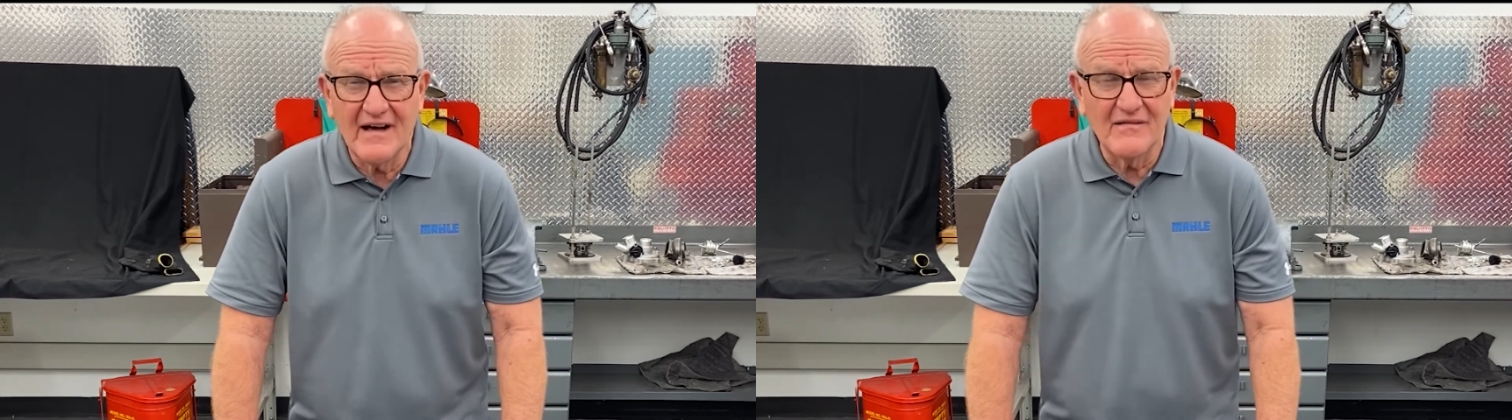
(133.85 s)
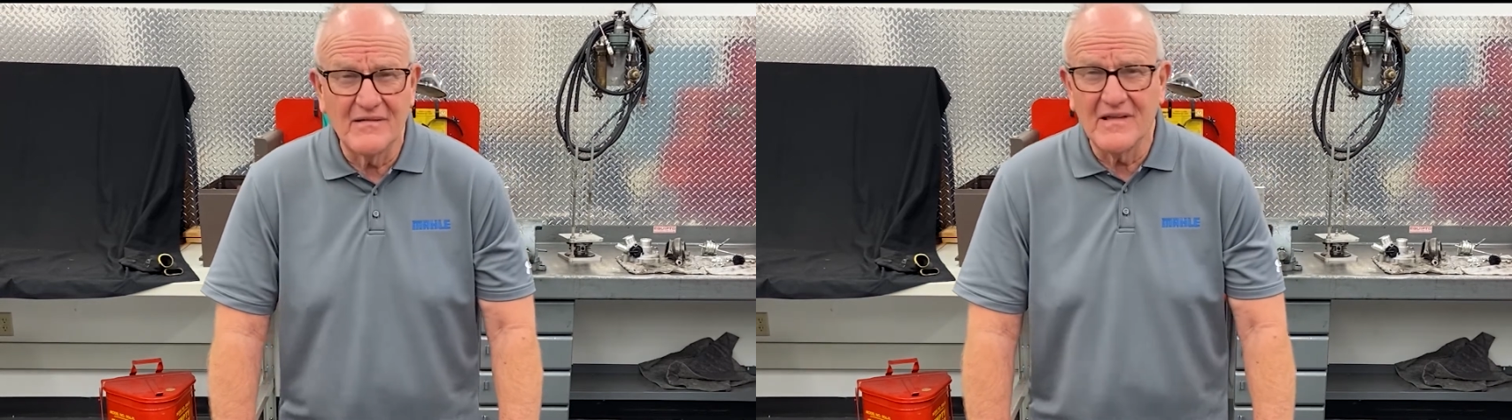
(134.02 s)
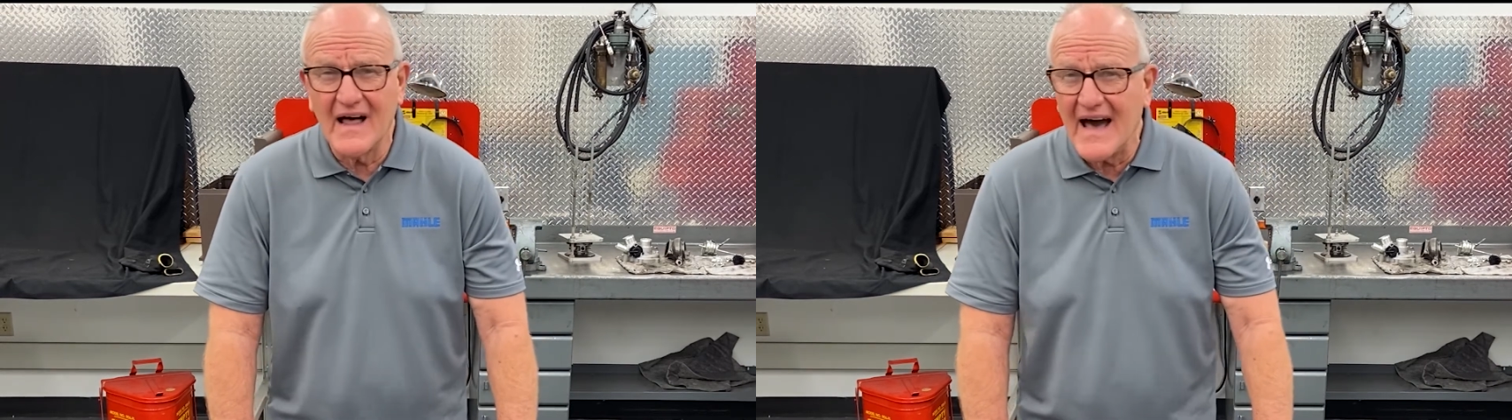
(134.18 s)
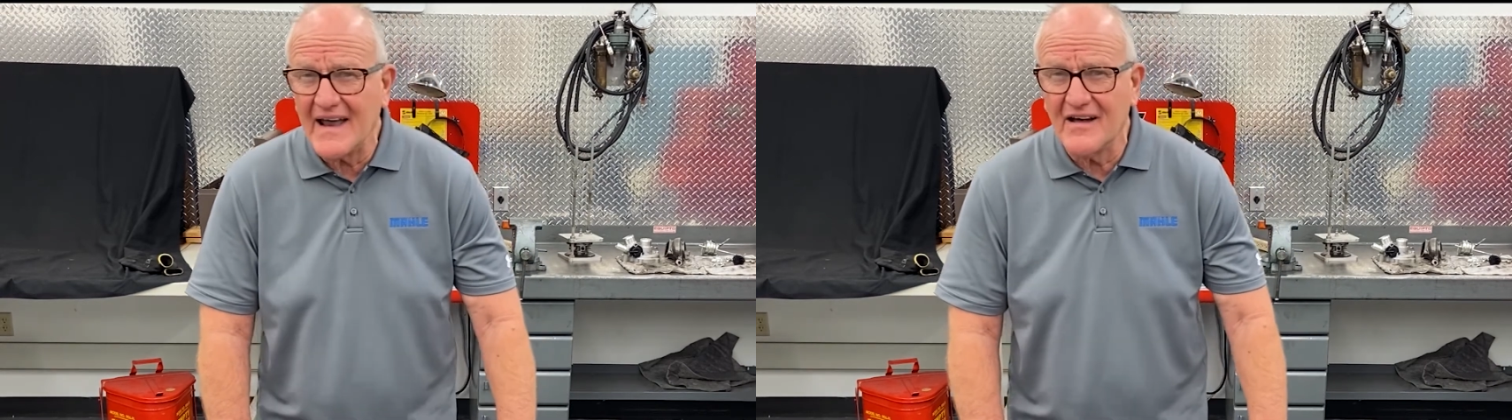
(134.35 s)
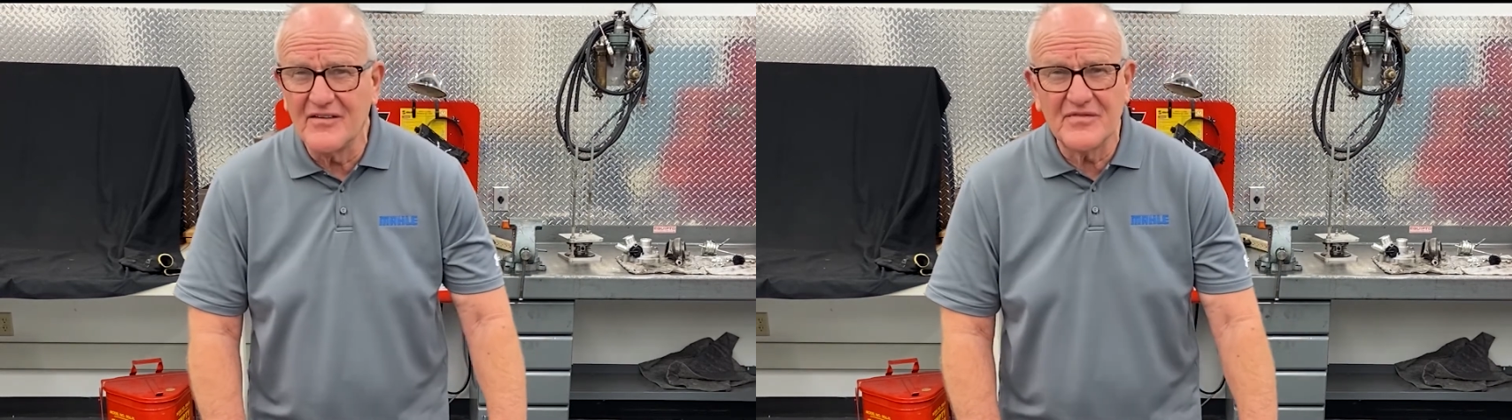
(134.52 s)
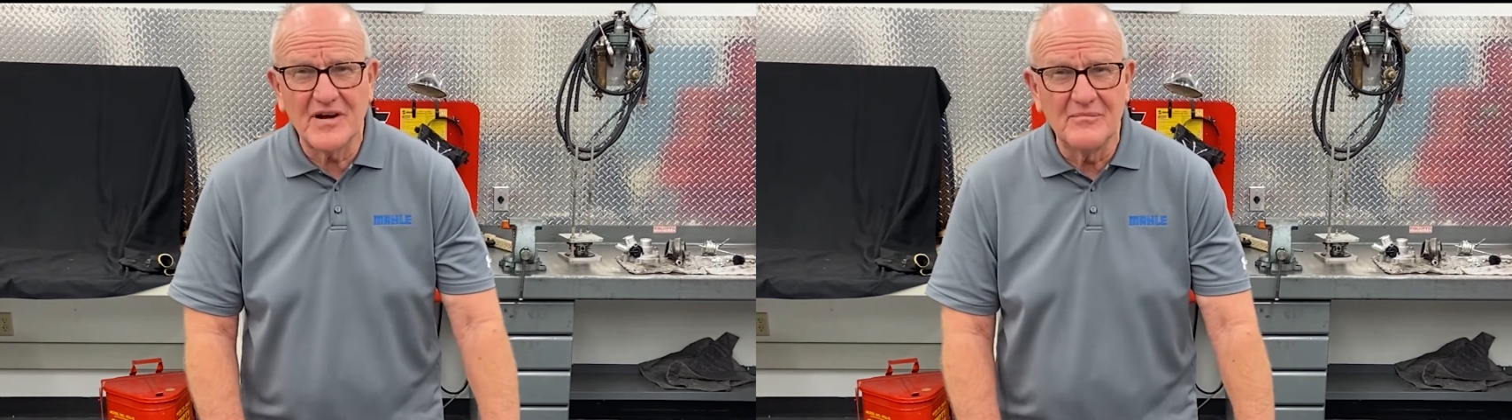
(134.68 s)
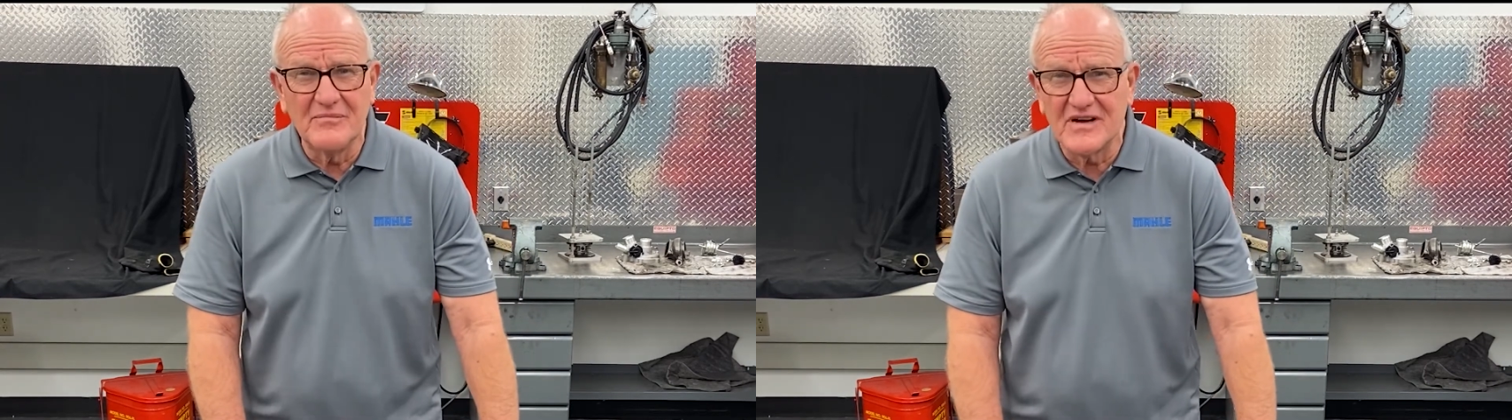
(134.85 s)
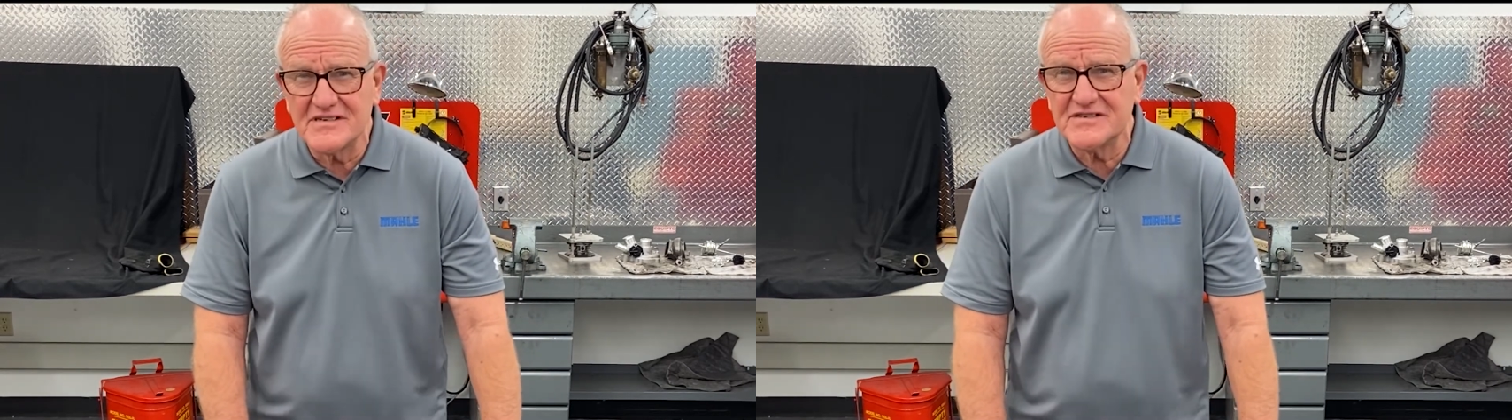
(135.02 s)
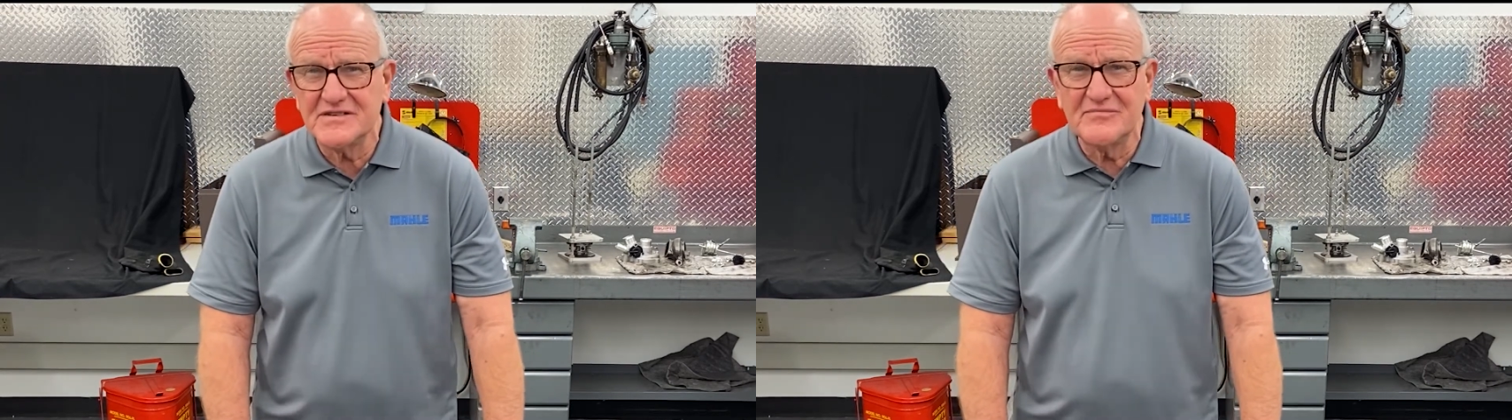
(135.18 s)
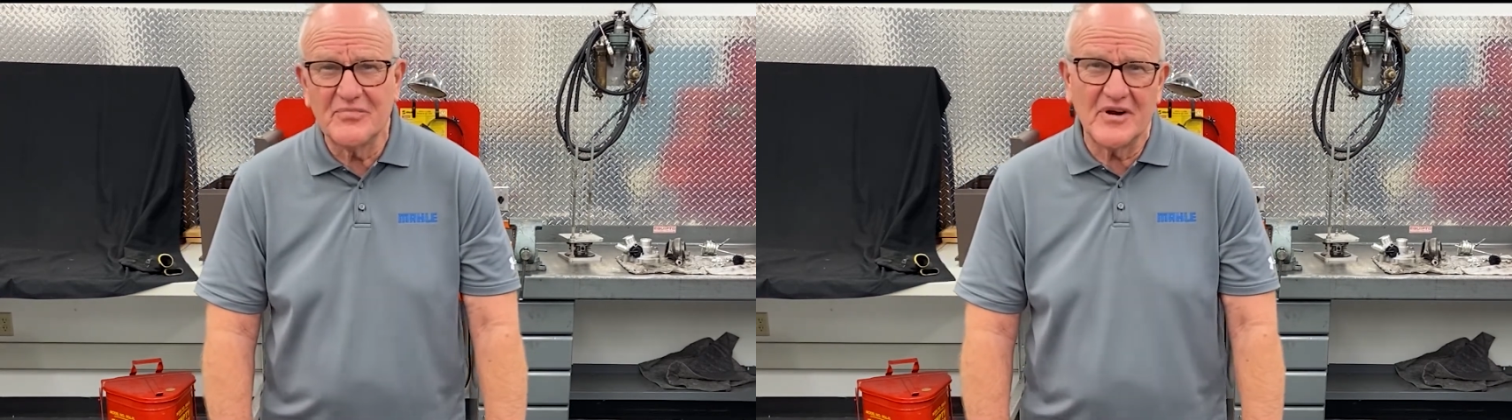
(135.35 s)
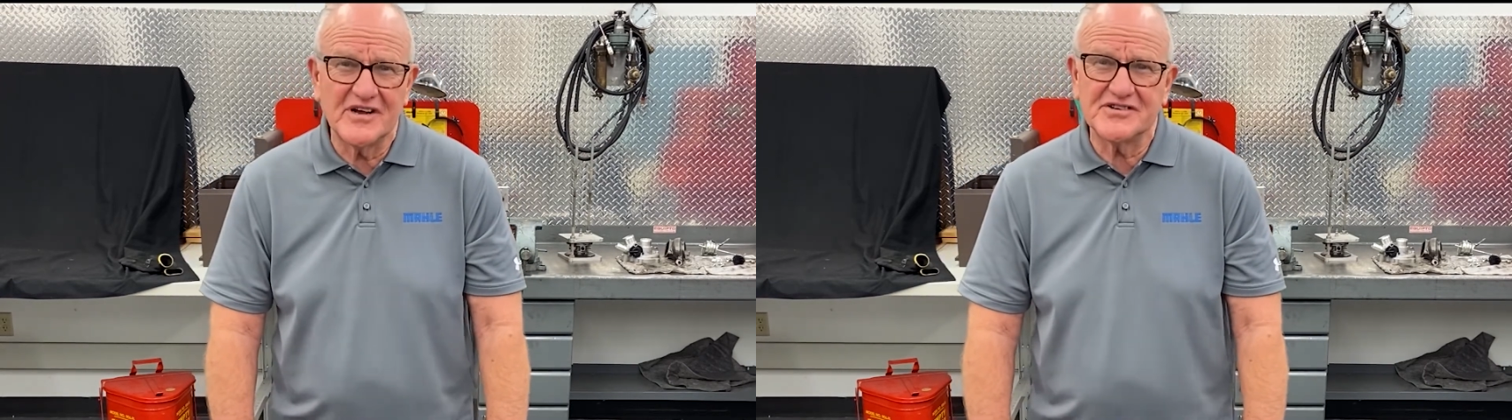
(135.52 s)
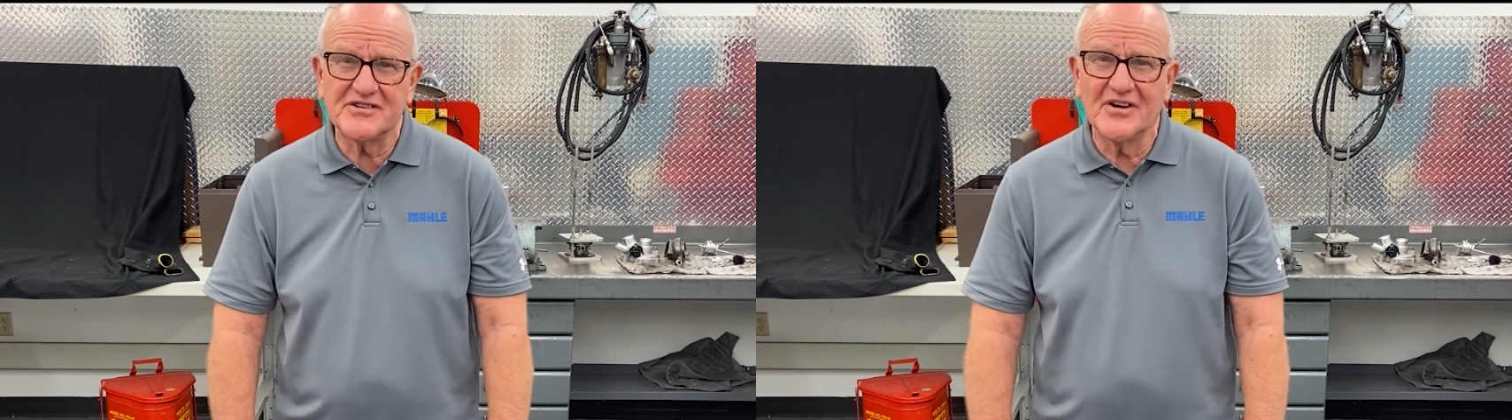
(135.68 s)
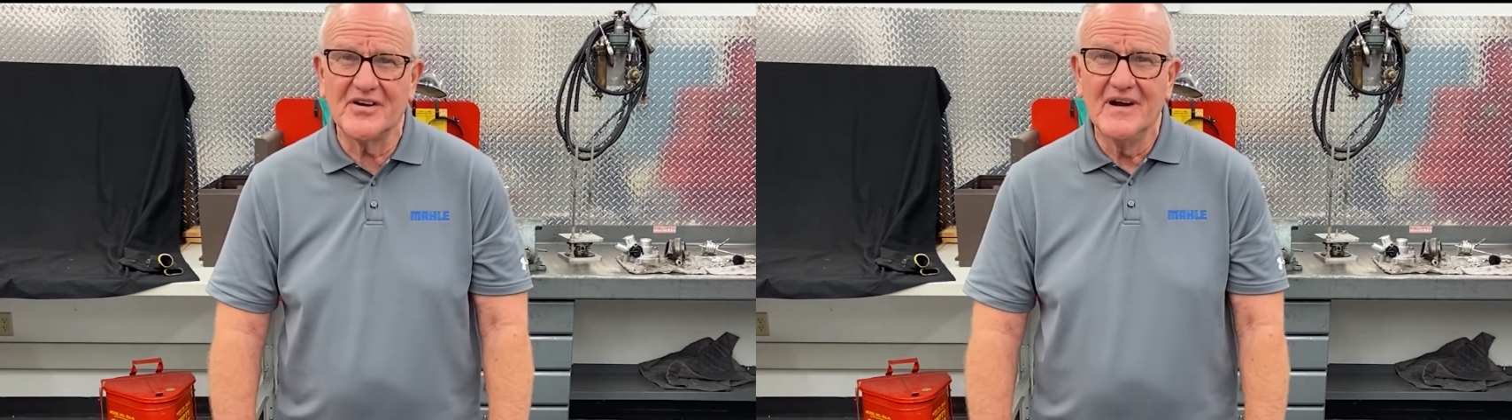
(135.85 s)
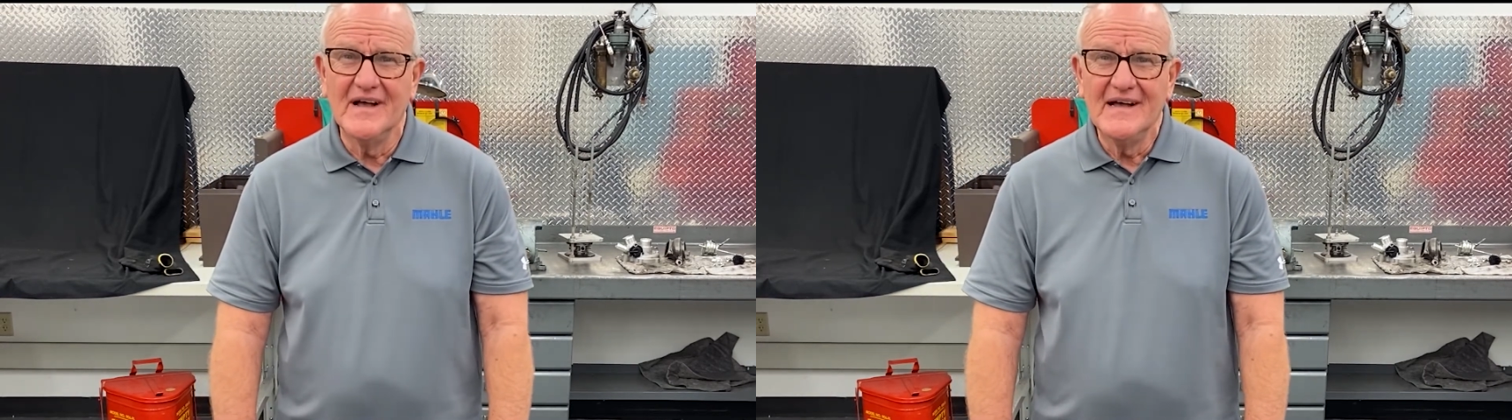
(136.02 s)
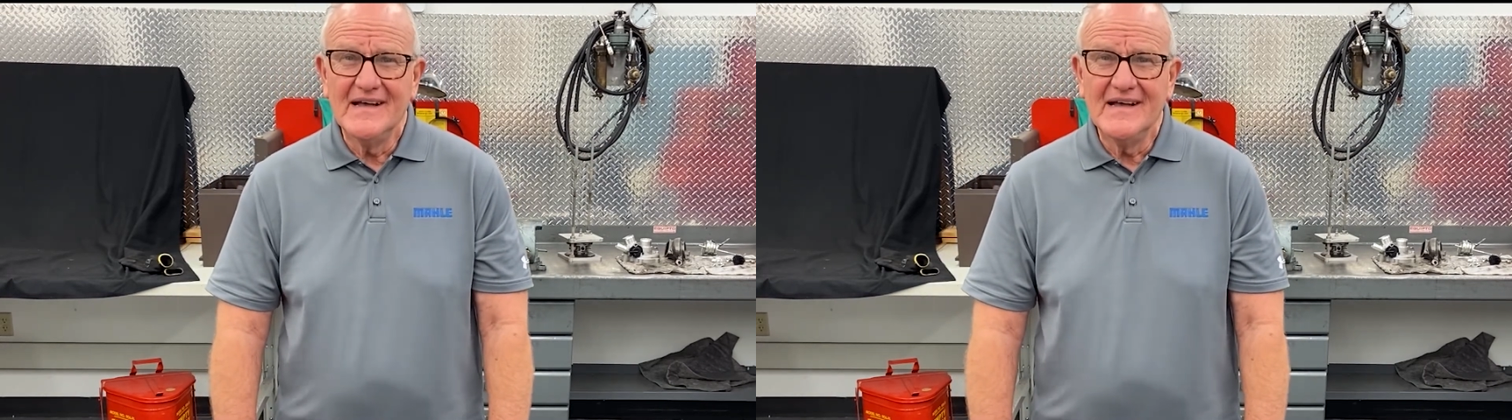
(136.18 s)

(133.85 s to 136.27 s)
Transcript: a lot of combustion pressure,